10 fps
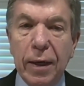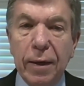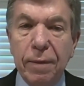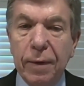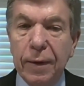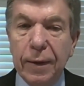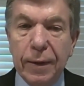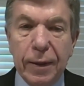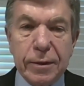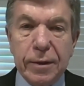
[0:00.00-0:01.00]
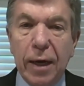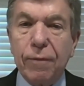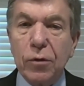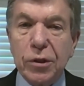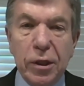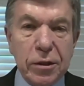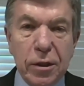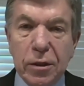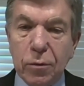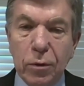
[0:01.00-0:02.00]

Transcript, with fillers: and it's not for sissies.